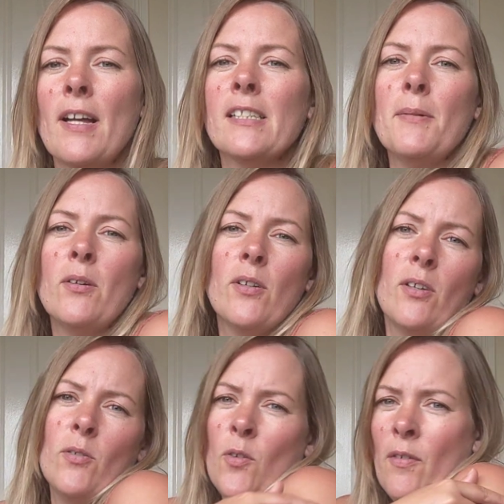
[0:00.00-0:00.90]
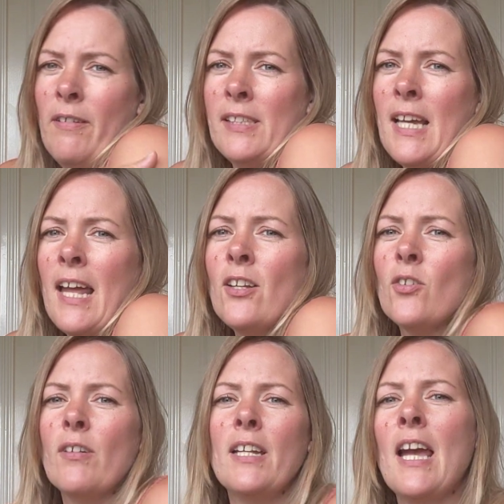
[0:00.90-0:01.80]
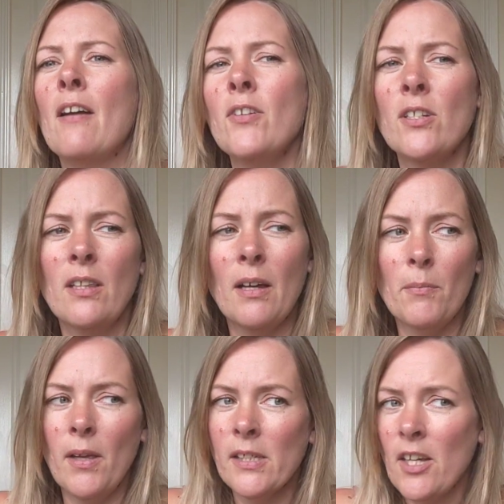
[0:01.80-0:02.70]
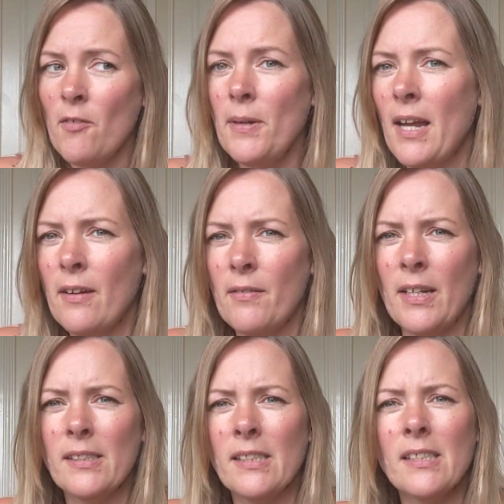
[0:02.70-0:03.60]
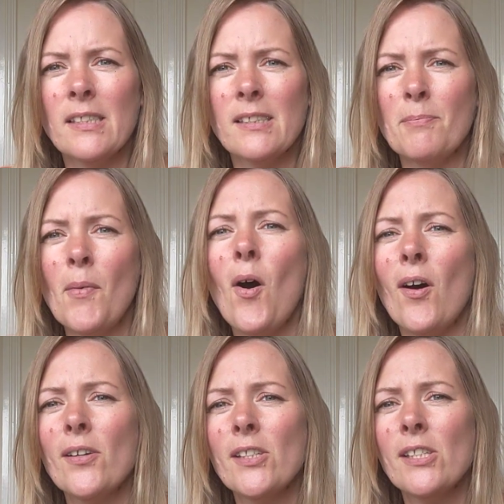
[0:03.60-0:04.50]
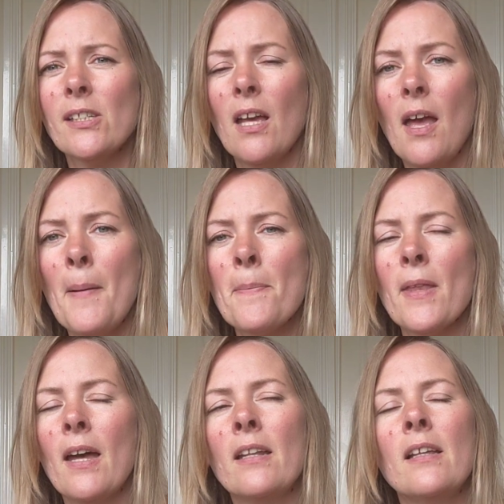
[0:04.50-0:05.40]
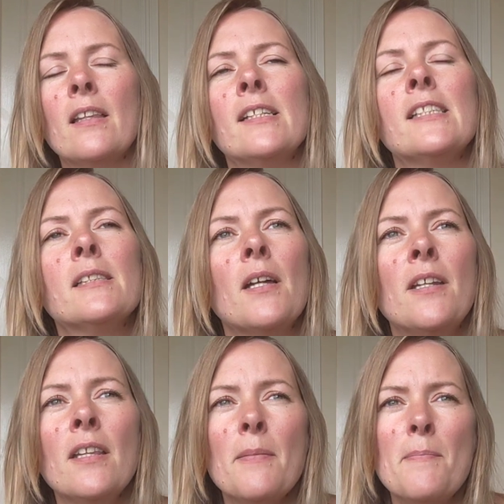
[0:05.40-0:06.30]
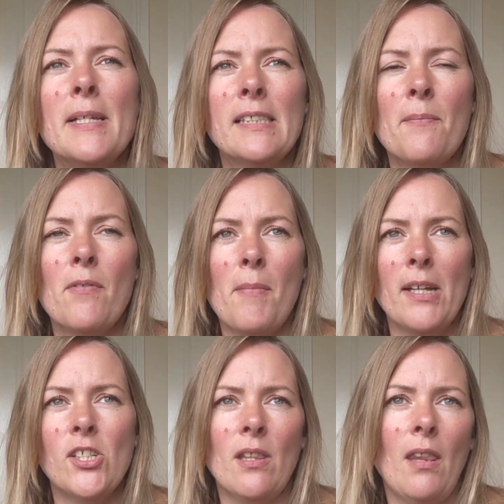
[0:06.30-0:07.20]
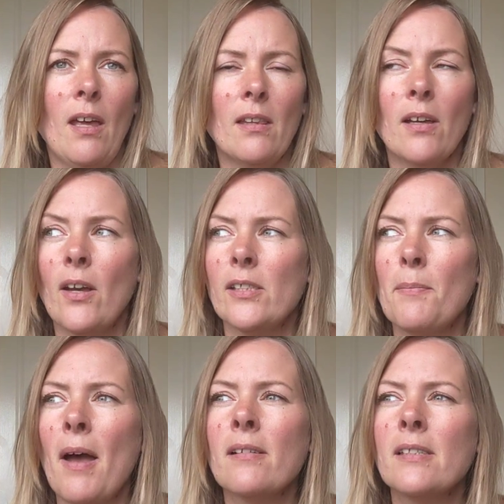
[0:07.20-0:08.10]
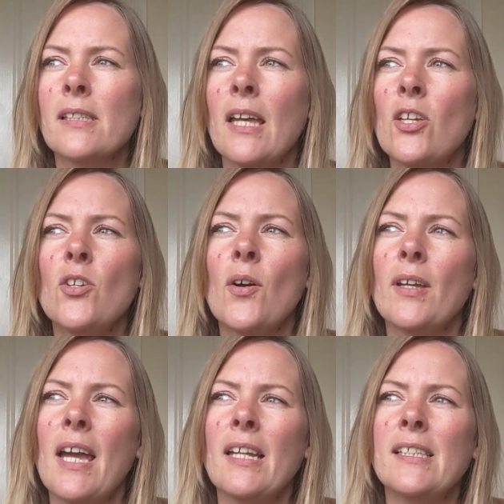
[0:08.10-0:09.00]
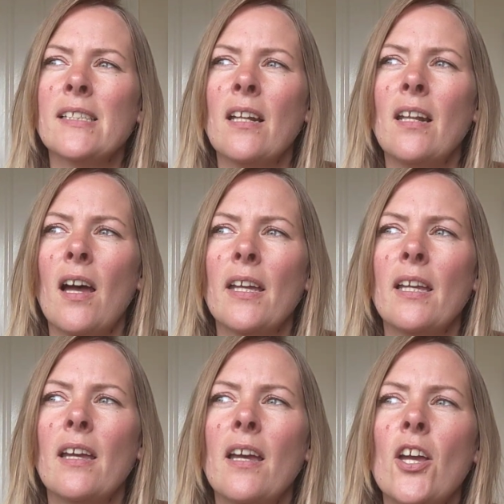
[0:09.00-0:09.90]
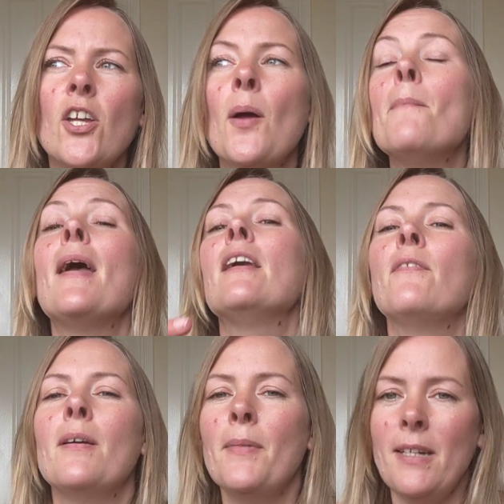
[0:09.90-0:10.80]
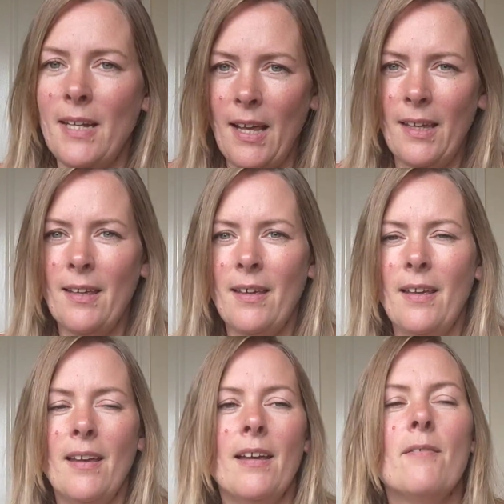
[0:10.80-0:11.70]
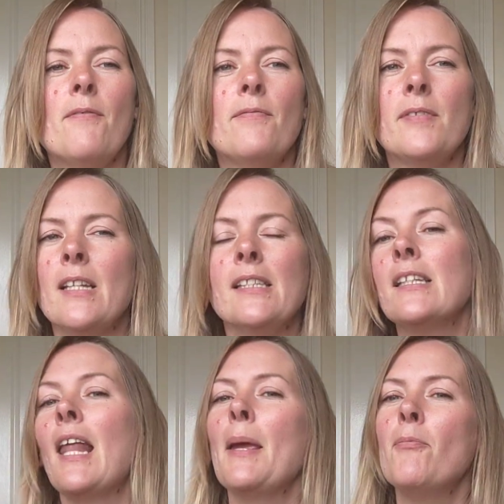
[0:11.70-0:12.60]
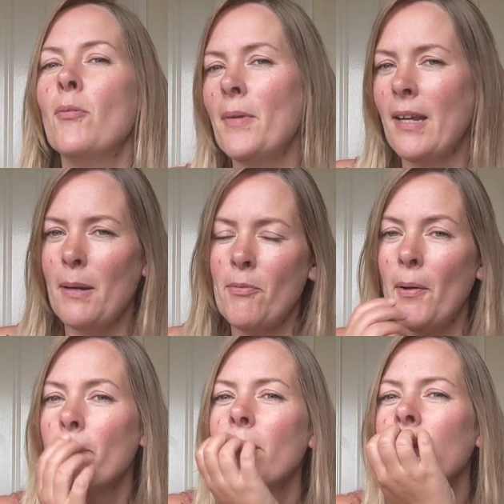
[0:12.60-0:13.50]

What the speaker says: have asked me, oh, you're very tanned already, have you done that? Because I've been out of it since March. And there's this another misinformation thing that goes about saying you don't get any sunlight, you don't make vitamin D until April, mid-April.